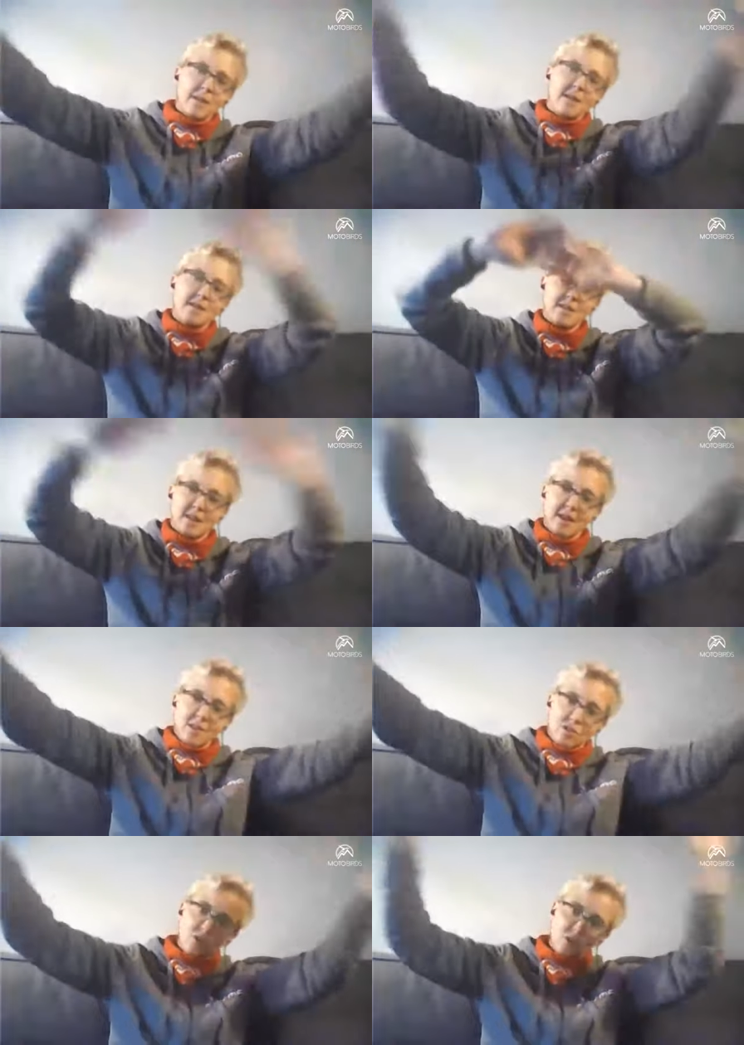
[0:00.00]
Stay
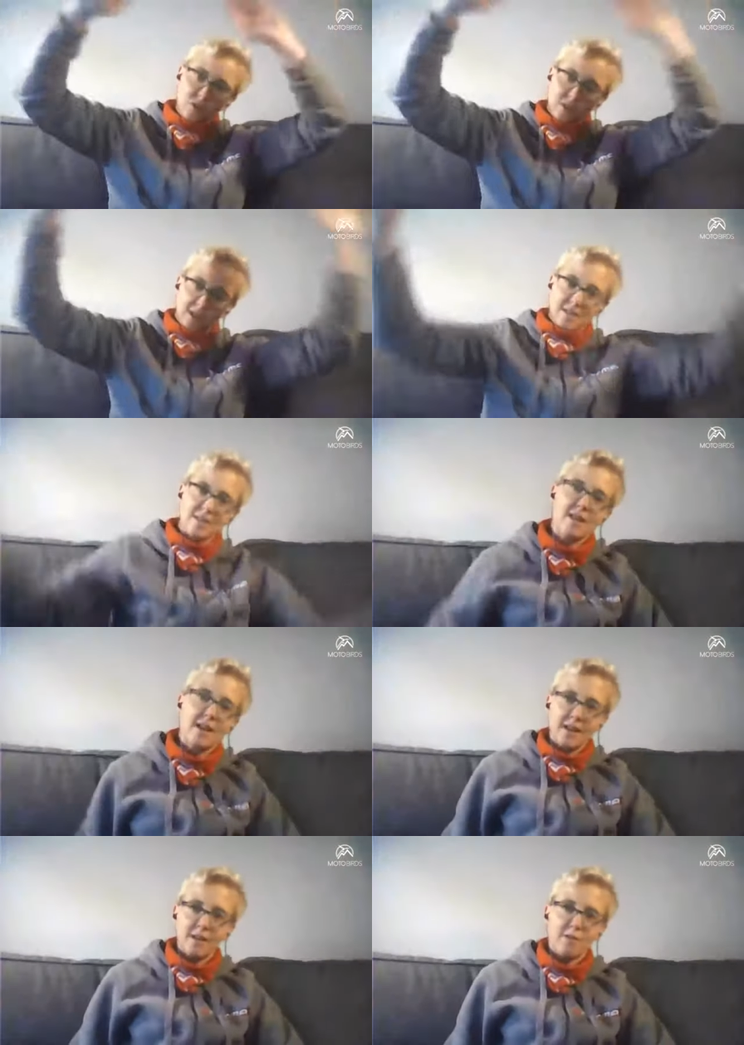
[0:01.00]
tuned and
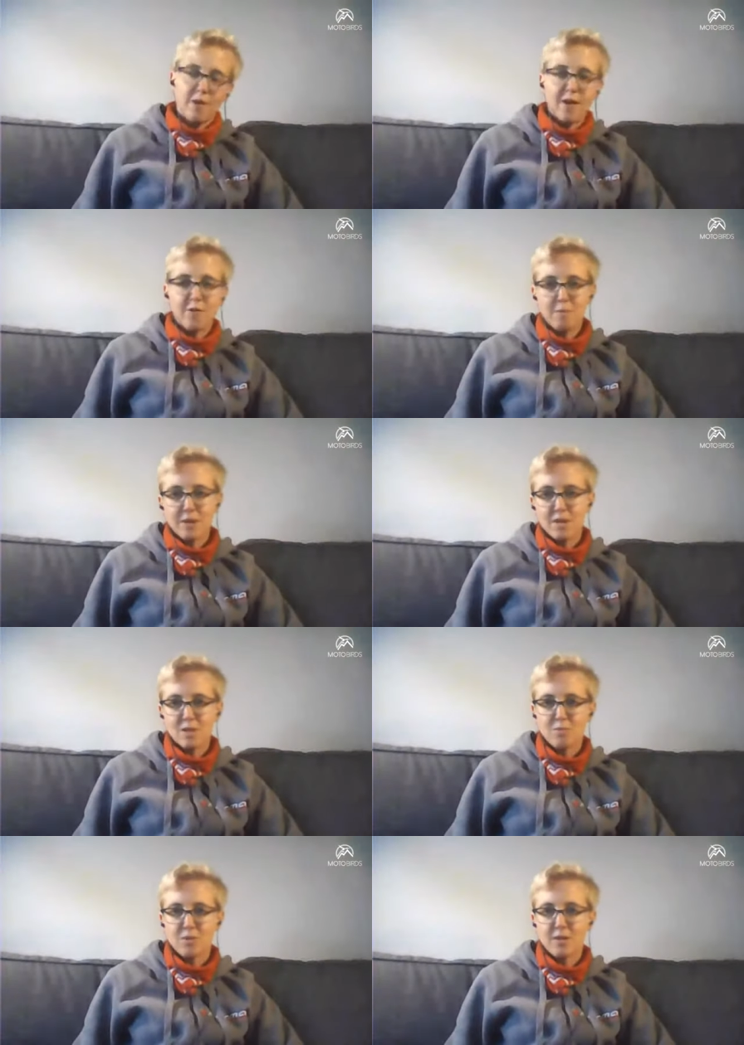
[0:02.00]
stay five minutes
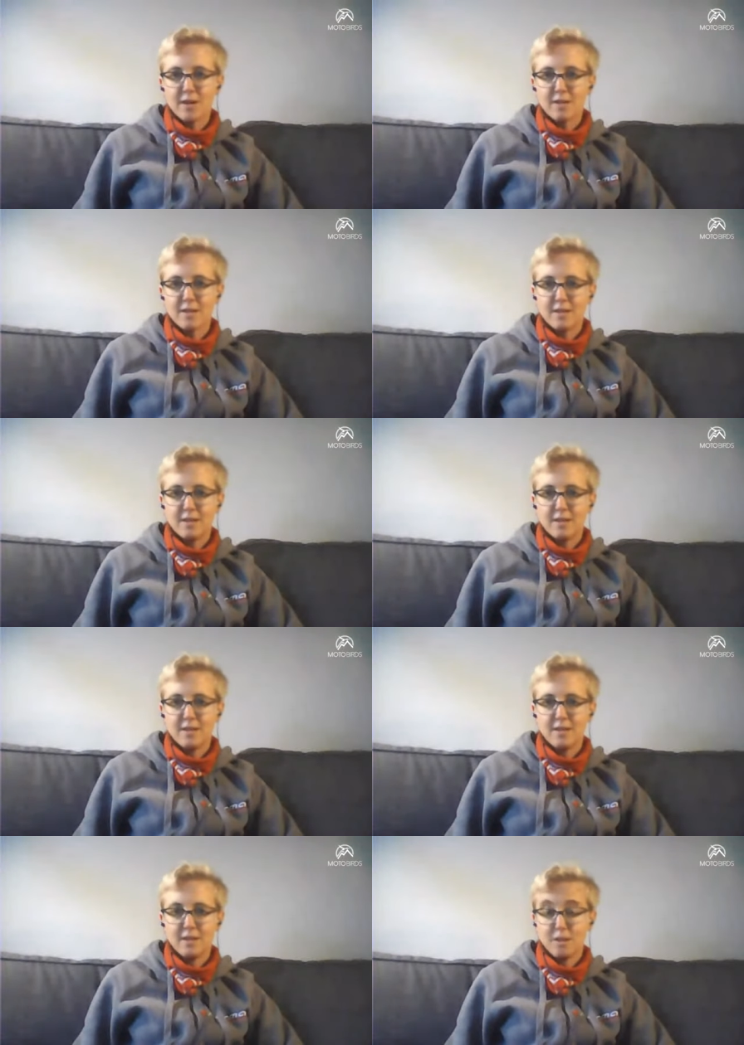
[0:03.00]
more and
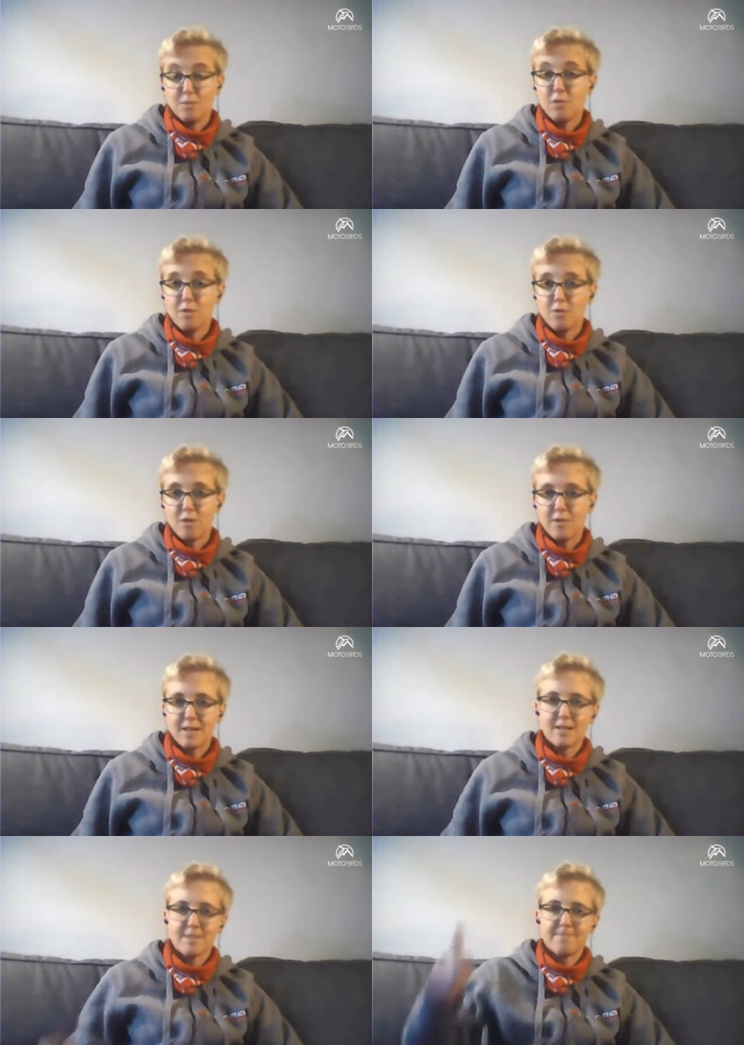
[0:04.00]
see the movie with
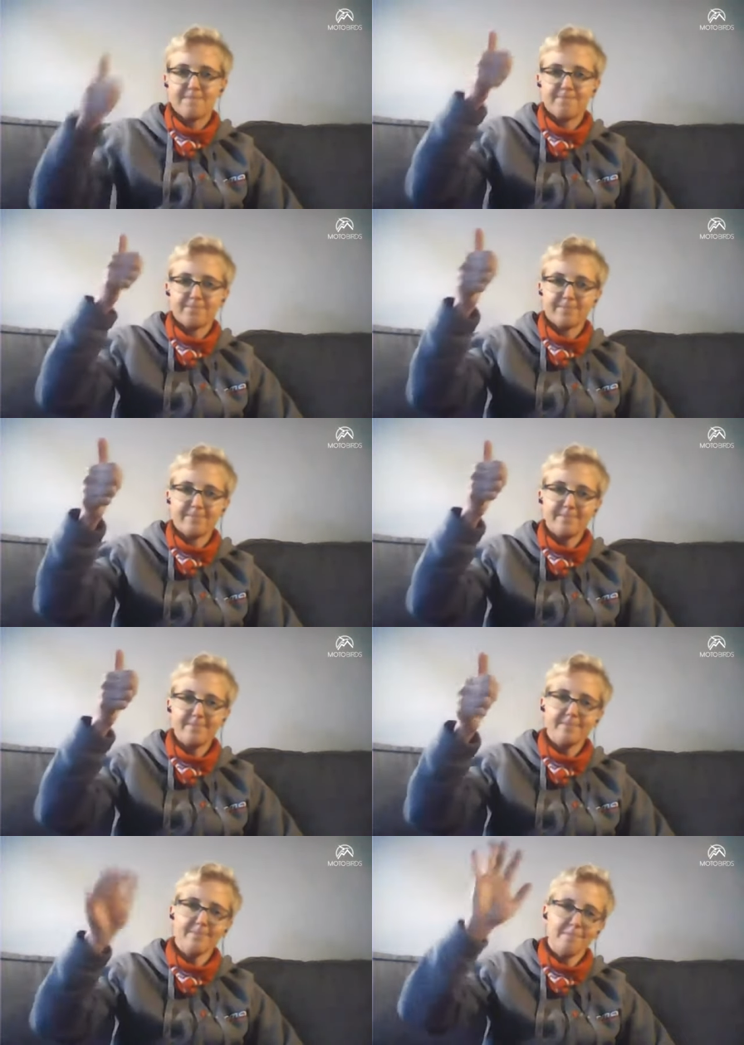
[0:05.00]
us.
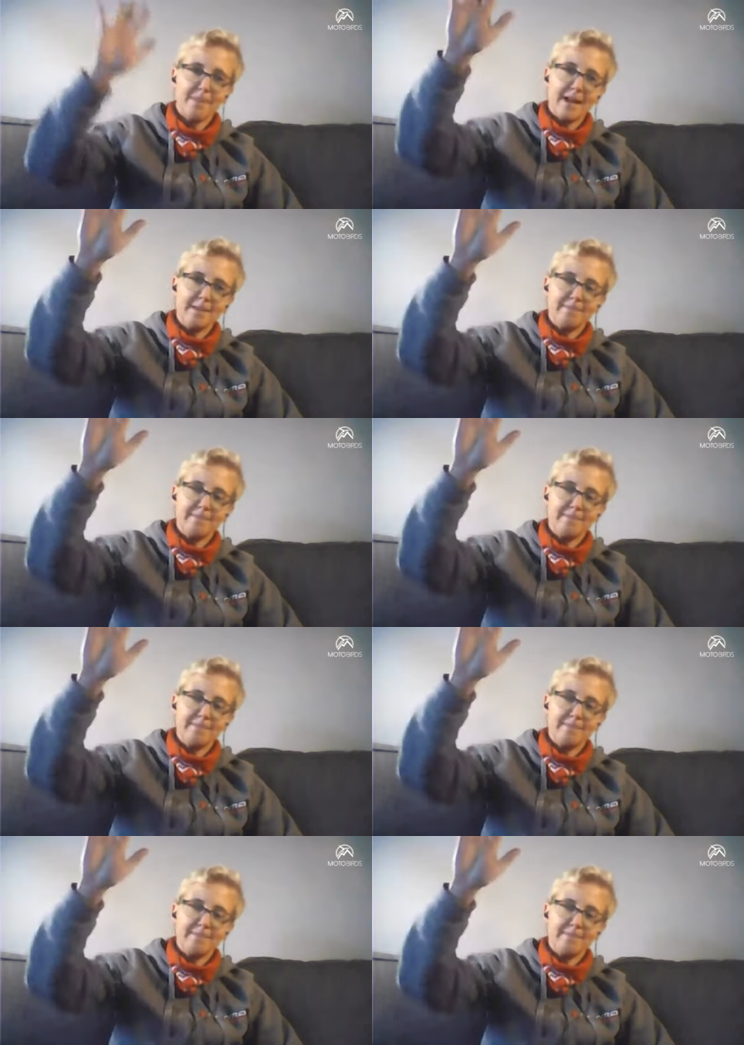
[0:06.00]
Bye.